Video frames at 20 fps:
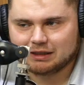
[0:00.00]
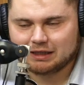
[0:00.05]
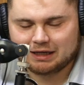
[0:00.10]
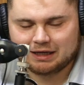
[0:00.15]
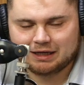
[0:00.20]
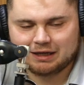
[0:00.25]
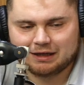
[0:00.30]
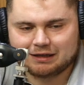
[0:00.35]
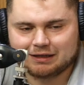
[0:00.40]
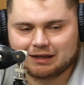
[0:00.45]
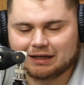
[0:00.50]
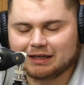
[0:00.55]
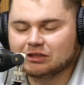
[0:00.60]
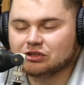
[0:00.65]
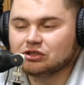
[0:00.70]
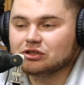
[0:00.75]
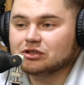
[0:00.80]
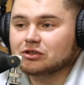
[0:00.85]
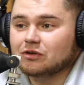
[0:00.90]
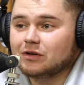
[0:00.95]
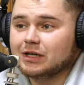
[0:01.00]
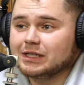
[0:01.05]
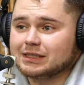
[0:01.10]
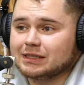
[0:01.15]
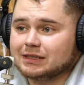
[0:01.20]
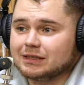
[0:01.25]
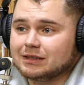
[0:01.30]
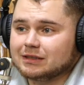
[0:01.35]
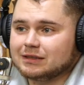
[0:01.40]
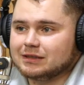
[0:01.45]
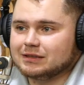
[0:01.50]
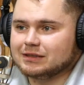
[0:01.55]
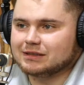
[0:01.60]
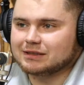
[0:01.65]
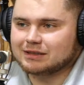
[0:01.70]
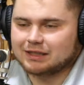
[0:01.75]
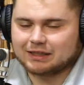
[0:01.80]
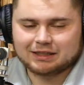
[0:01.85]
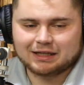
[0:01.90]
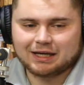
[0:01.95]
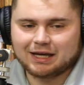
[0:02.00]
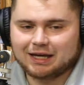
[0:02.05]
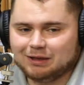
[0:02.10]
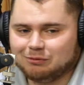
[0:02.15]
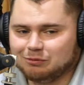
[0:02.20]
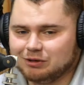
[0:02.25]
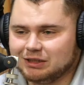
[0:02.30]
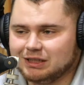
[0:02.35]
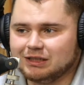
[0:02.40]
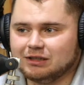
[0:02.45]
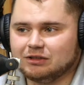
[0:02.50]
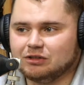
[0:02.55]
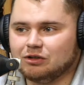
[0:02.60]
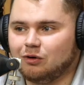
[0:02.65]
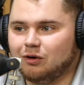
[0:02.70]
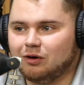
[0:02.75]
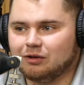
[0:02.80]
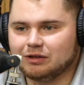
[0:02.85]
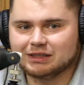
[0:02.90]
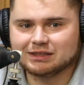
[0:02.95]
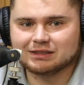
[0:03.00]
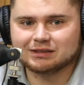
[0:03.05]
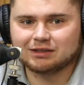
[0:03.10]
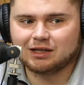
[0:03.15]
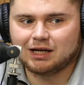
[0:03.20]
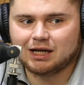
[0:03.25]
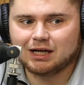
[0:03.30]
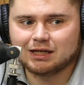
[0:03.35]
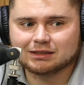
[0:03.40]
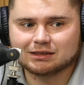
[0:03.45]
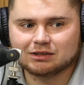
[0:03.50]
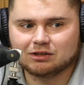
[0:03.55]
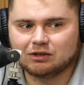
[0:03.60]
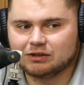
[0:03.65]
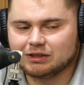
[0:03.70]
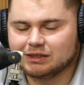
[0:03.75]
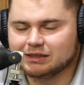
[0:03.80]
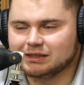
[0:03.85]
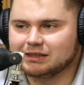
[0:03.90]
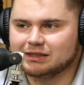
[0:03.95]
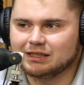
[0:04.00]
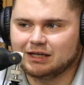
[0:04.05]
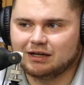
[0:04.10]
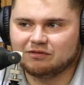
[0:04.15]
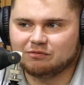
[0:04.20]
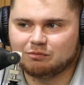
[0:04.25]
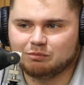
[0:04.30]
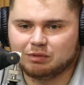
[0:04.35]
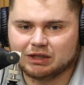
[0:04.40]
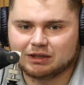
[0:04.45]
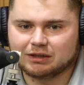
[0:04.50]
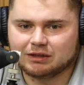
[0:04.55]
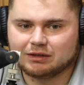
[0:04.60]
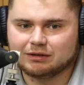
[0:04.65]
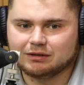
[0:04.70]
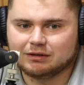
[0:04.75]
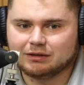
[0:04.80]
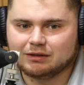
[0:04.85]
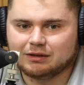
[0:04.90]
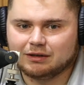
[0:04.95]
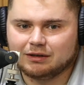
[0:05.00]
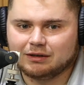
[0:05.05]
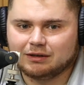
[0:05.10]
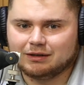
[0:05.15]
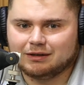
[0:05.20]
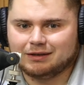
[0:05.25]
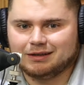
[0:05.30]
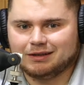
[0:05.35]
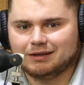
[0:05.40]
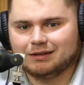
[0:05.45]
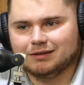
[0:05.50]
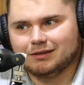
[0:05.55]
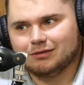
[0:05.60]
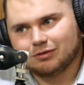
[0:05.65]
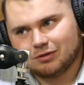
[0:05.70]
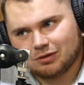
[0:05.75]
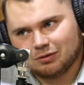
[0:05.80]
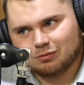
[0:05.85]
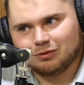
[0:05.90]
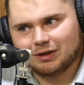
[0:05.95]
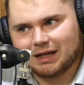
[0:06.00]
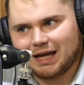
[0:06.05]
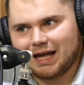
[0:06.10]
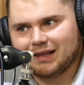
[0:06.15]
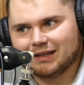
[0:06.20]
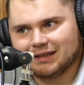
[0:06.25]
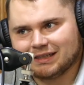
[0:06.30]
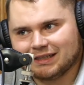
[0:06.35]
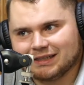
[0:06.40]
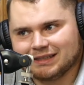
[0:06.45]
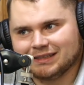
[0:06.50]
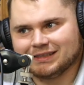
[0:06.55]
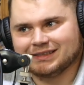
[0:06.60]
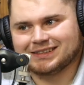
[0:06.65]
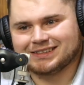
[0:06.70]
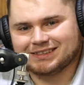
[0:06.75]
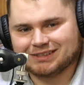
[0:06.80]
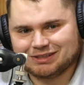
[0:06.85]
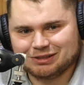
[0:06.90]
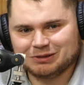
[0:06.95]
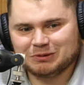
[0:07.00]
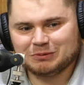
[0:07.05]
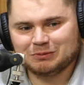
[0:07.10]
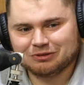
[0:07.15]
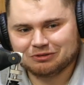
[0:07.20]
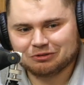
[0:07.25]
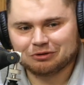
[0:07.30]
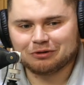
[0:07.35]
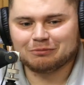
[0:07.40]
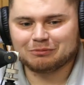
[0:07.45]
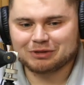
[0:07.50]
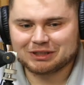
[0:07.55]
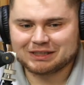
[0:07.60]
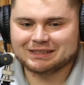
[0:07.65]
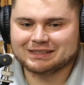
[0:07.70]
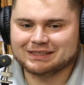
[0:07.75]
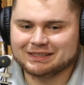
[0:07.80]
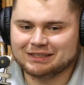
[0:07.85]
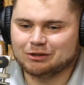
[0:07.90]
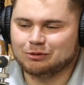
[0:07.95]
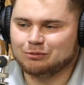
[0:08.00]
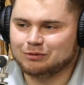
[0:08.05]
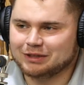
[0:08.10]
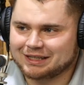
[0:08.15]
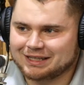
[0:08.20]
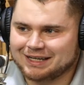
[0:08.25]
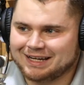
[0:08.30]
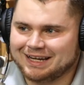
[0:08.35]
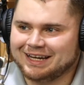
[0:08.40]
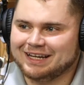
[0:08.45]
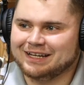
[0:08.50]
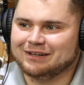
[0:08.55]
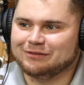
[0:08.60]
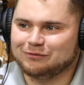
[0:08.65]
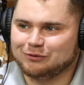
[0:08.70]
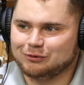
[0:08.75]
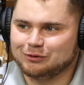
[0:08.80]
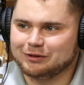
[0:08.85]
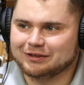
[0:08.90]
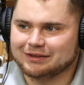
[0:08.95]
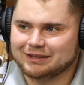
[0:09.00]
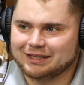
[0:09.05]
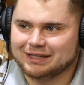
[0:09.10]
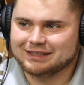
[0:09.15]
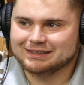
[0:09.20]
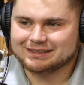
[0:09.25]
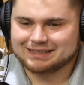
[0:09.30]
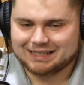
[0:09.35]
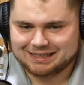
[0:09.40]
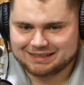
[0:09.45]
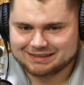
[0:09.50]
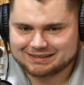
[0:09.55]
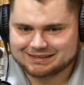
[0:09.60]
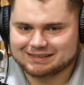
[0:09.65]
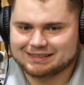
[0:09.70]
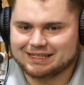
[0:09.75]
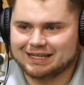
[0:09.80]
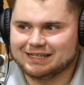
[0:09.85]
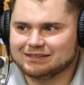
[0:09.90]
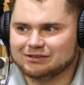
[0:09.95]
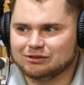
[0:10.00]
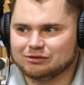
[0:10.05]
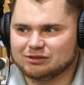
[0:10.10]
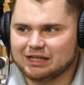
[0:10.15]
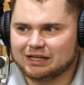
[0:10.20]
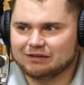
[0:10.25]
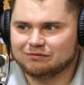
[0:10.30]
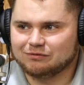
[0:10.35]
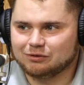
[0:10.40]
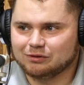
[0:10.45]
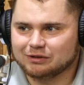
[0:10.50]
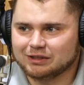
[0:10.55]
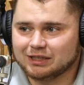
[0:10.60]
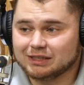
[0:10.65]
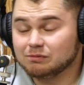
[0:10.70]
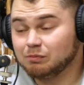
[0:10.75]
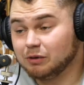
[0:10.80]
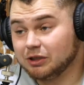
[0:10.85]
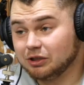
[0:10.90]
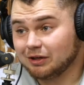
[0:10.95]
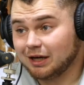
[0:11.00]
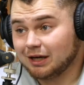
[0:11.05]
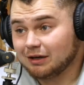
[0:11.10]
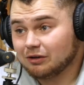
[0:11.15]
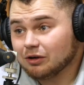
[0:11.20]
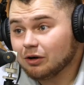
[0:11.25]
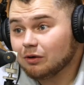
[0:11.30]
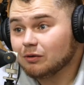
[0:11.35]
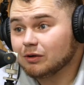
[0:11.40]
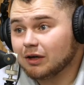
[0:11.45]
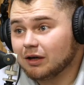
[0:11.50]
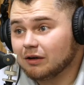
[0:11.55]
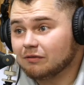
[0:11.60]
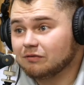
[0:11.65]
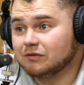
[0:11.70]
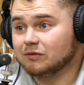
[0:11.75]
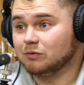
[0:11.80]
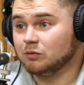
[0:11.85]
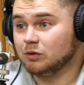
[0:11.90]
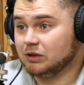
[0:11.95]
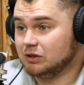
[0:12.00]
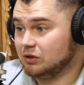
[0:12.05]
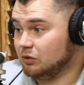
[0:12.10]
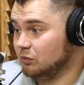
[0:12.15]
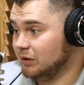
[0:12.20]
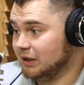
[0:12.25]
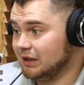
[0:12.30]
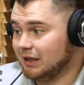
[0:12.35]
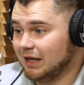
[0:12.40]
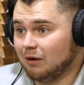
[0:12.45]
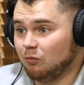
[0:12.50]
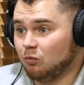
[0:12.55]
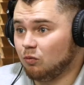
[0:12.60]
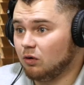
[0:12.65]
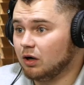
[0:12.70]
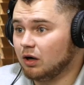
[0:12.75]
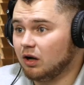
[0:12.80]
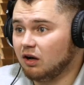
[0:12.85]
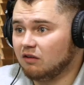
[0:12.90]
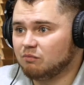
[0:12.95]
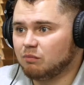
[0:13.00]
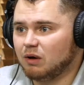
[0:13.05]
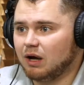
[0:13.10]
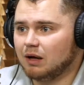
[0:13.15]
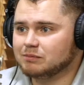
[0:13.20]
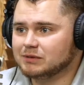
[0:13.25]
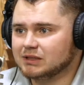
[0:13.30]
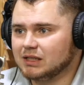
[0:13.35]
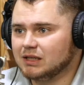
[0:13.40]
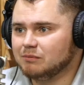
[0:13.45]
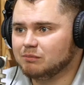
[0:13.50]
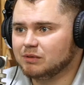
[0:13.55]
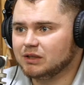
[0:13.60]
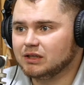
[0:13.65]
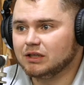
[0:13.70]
And it's just crazy, because it's like, hey, you need to know all these laws and all this stuff, but the reality is you normally deal with a handful of things, and it stays those handful of things. But you got to know enough to, when that one-off pops up,